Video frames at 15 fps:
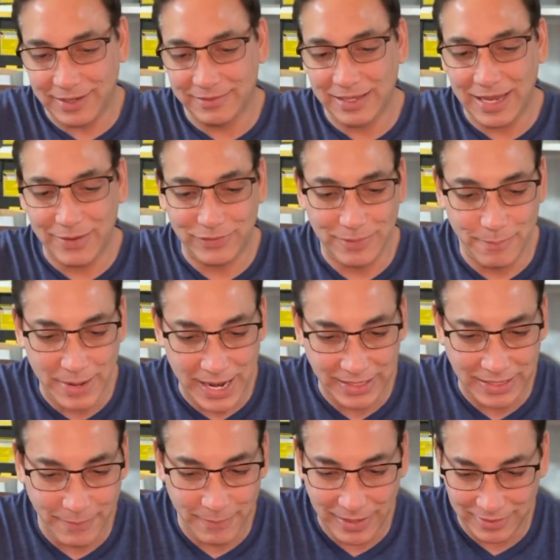Cause I have some
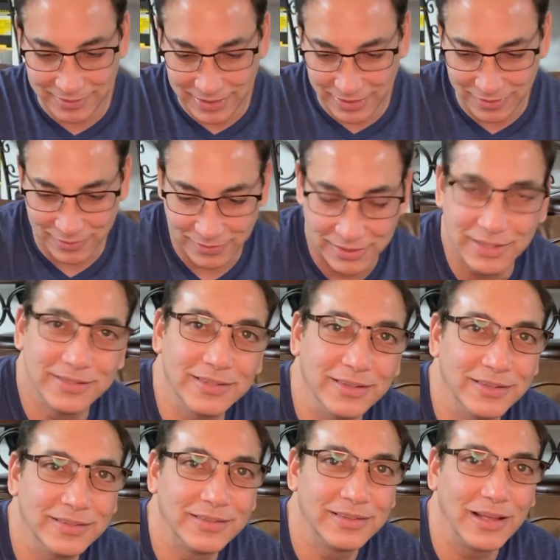magnet mounts that use this
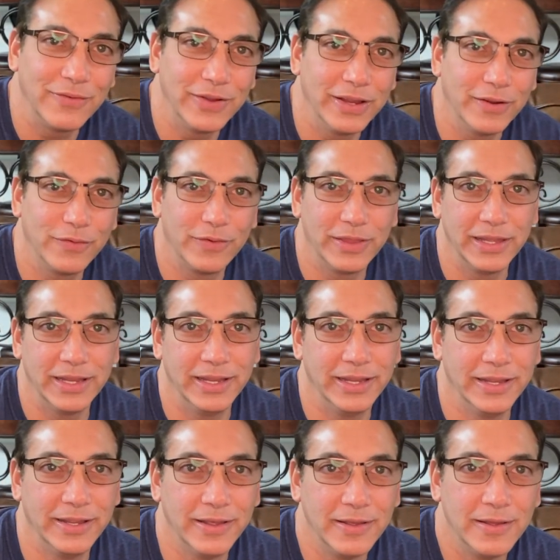little stuff here for the,
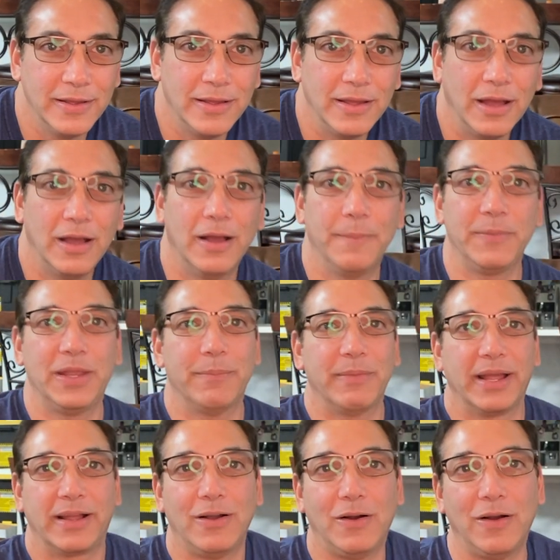um, in my
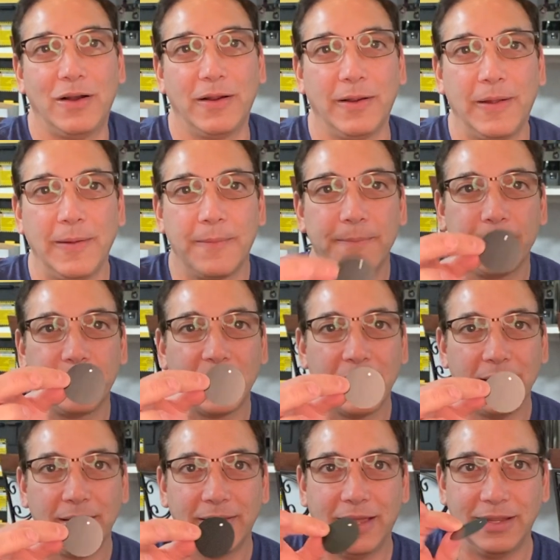car,
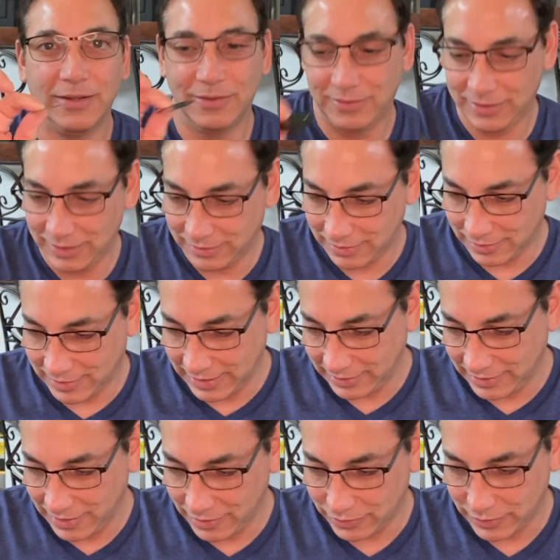that use these little things
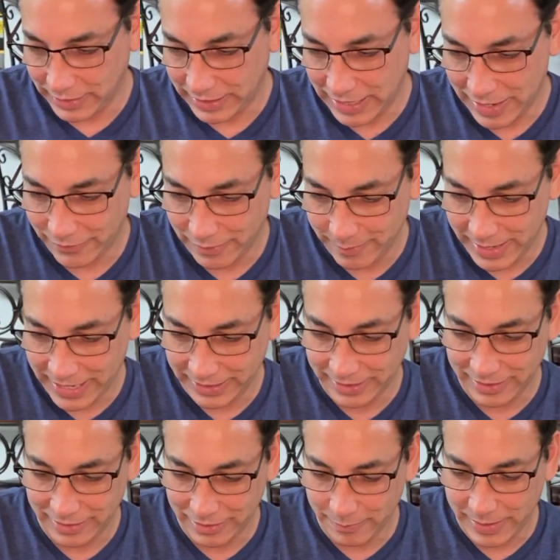here so I can have the magnet
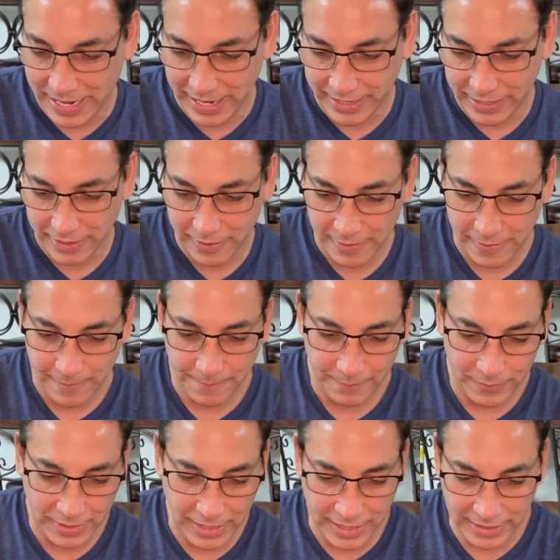on the back
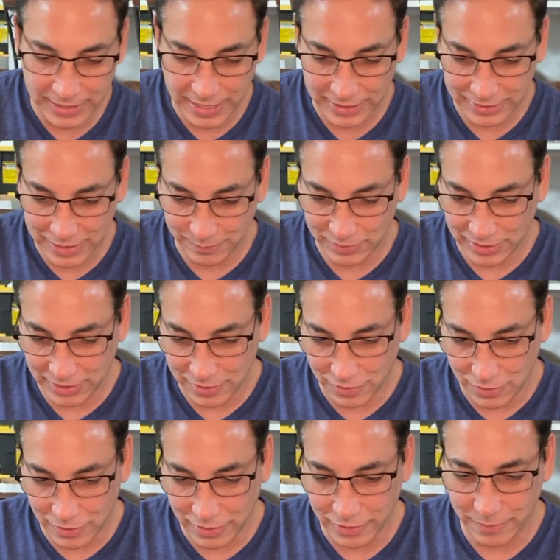and connect it up to the
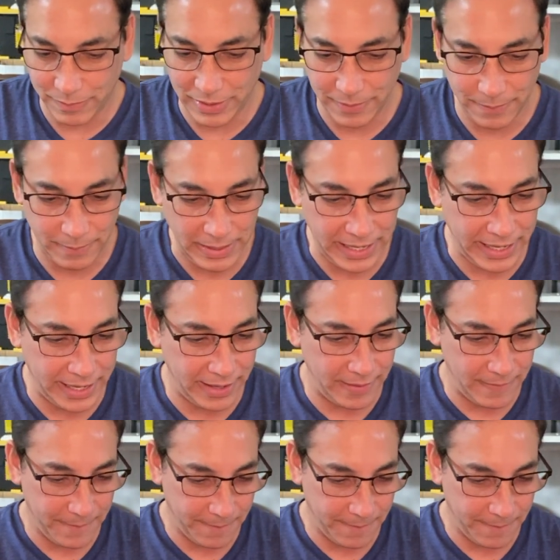car. But man,